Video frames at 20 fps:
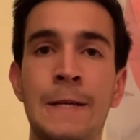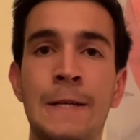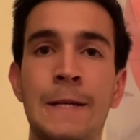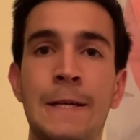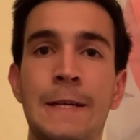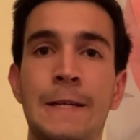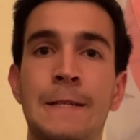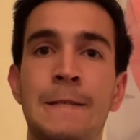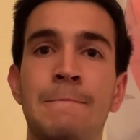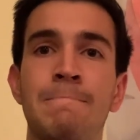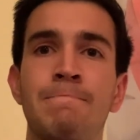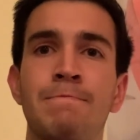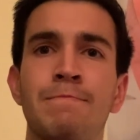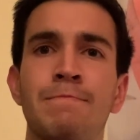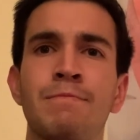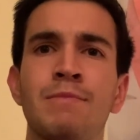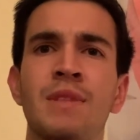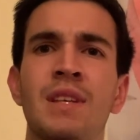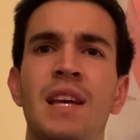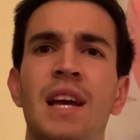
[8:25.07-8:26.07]

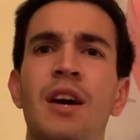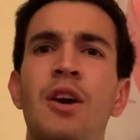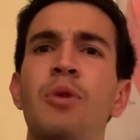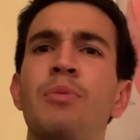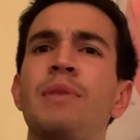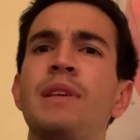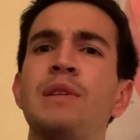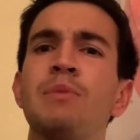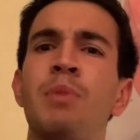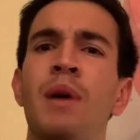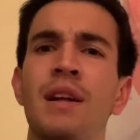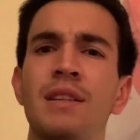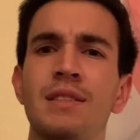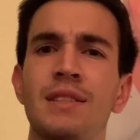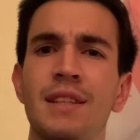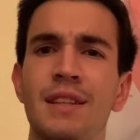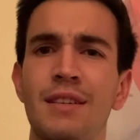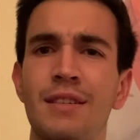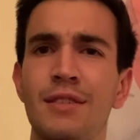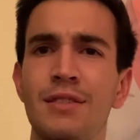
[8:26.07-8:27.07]
I hope these pot
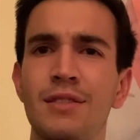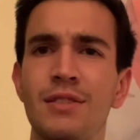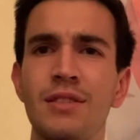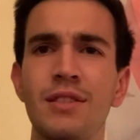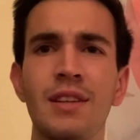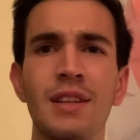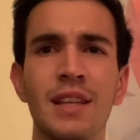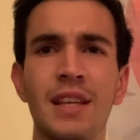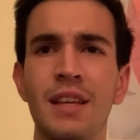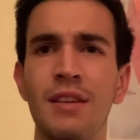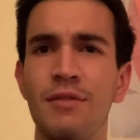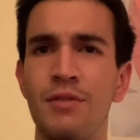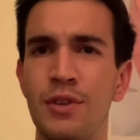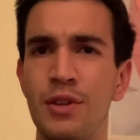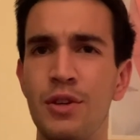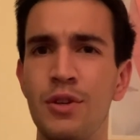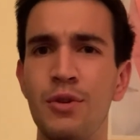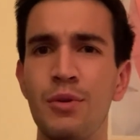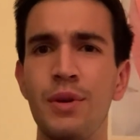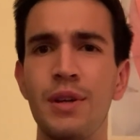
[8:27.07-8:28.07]
stickers give
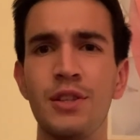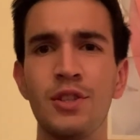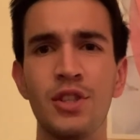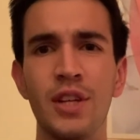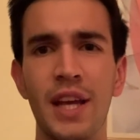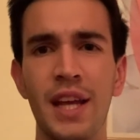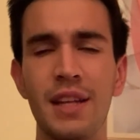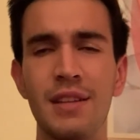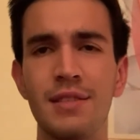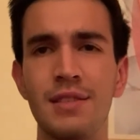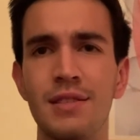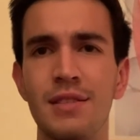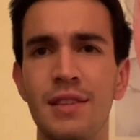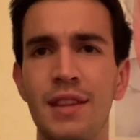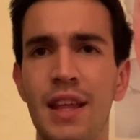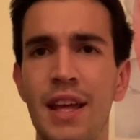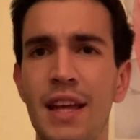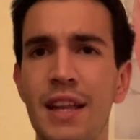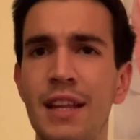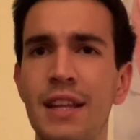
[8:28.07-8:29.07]
you a chance
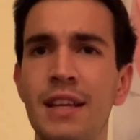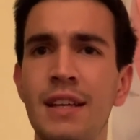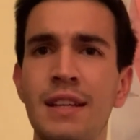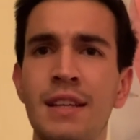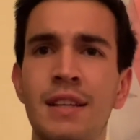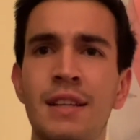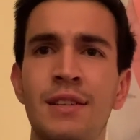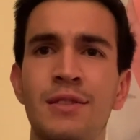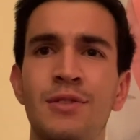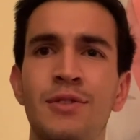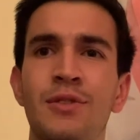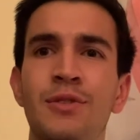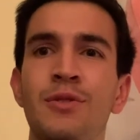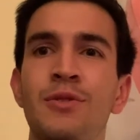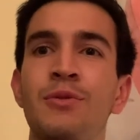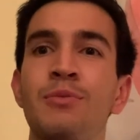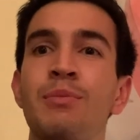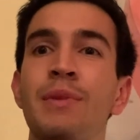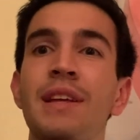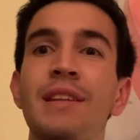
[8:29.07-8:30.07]
then
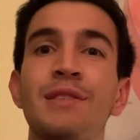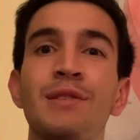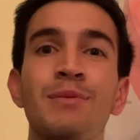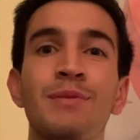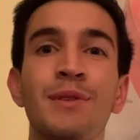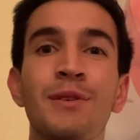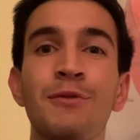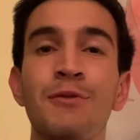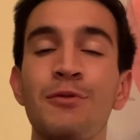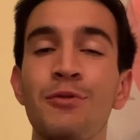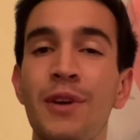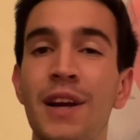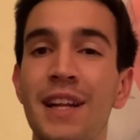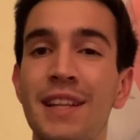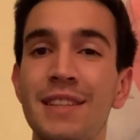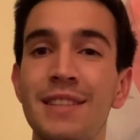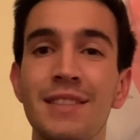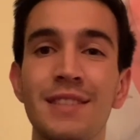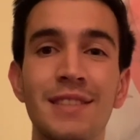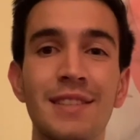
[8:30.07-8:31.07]
to meet some new
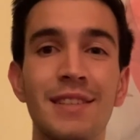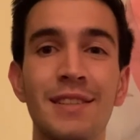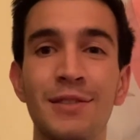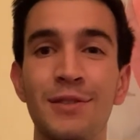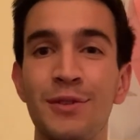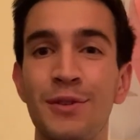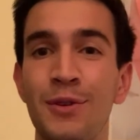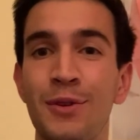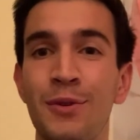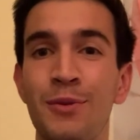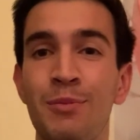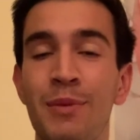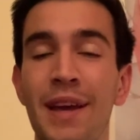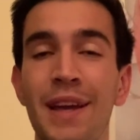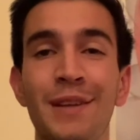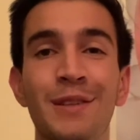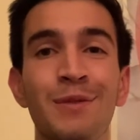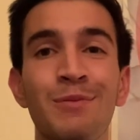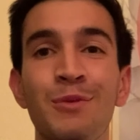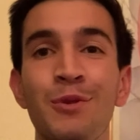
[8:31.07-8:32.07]
friends, to
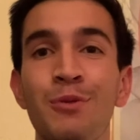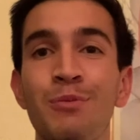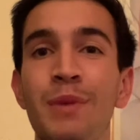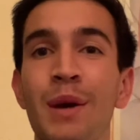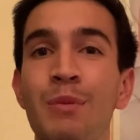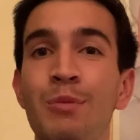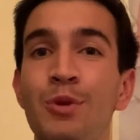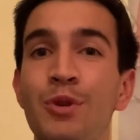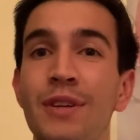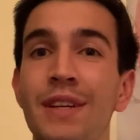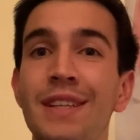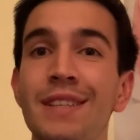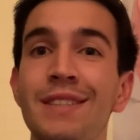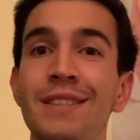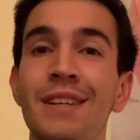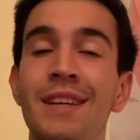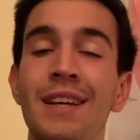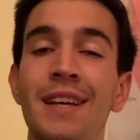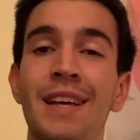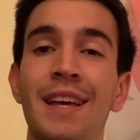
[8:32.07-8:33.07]
make some new memories,
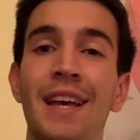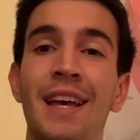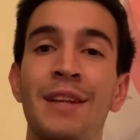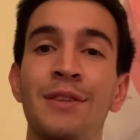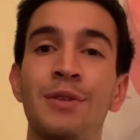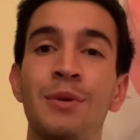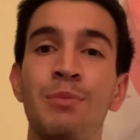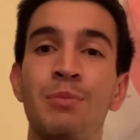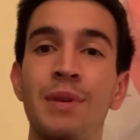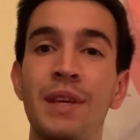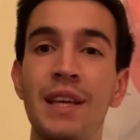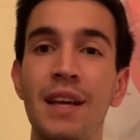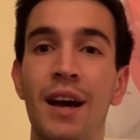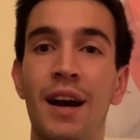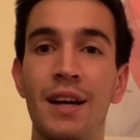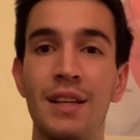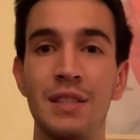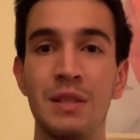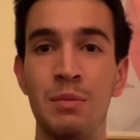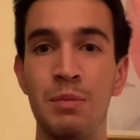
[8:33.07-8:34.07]
and to be
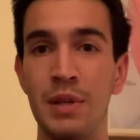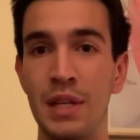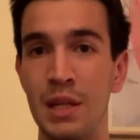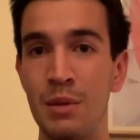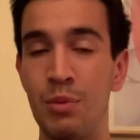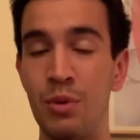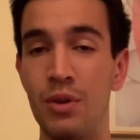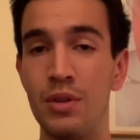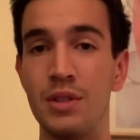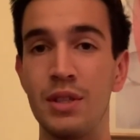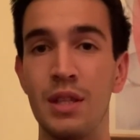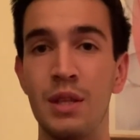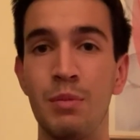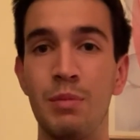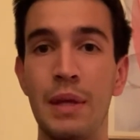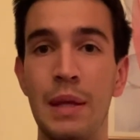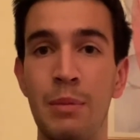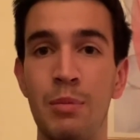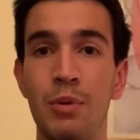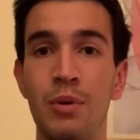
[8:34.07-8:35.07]
hospitable to the
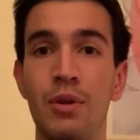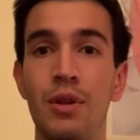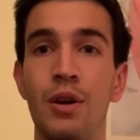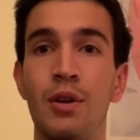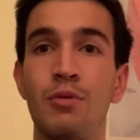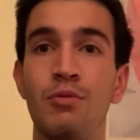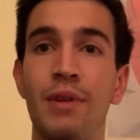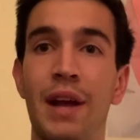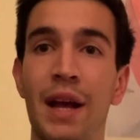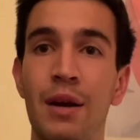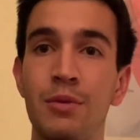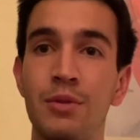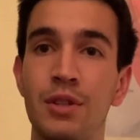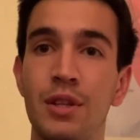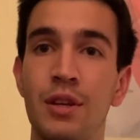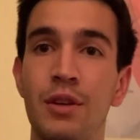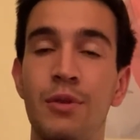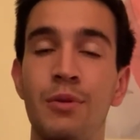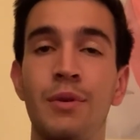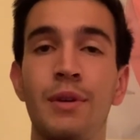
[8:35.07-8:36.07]
people around
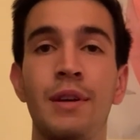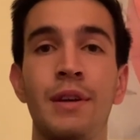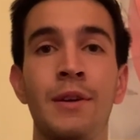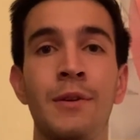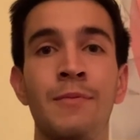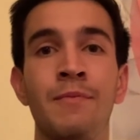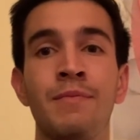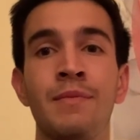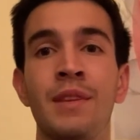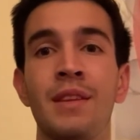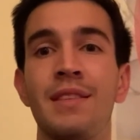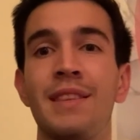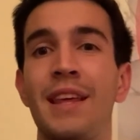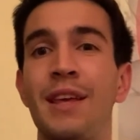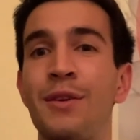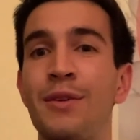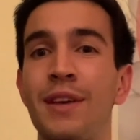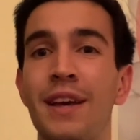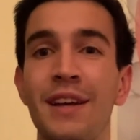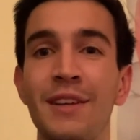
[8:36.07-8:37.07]
you.
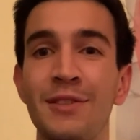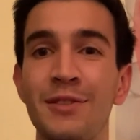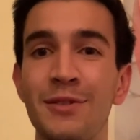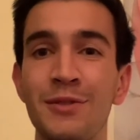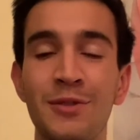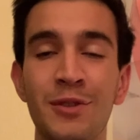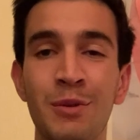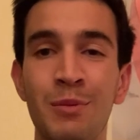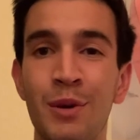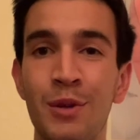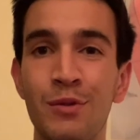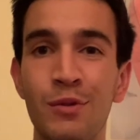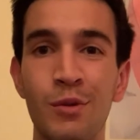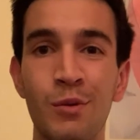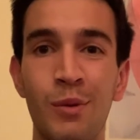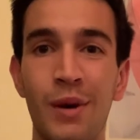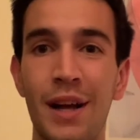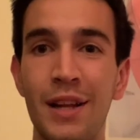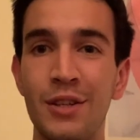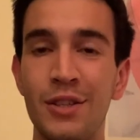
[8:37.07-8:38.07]
Thank you guys so much for
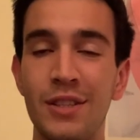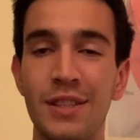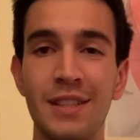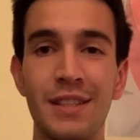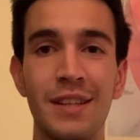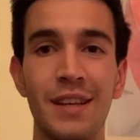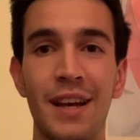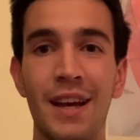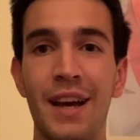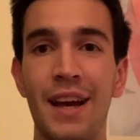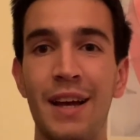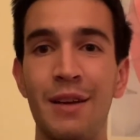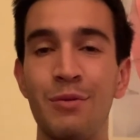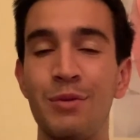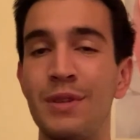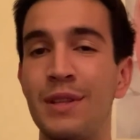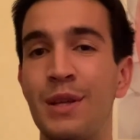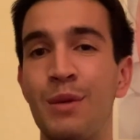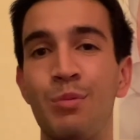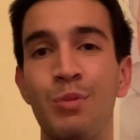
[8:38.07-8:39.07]
watching. I
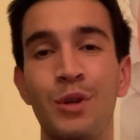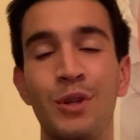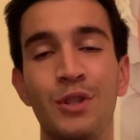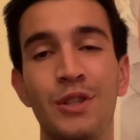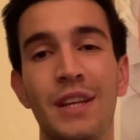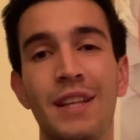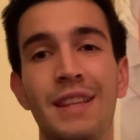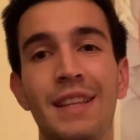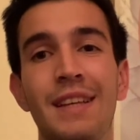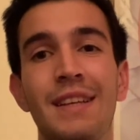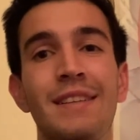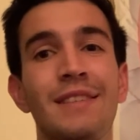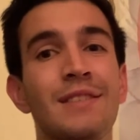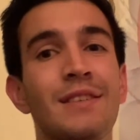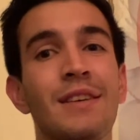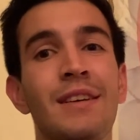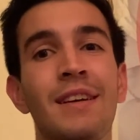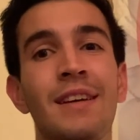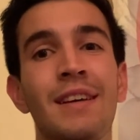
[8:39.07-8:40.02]
really appreciate this.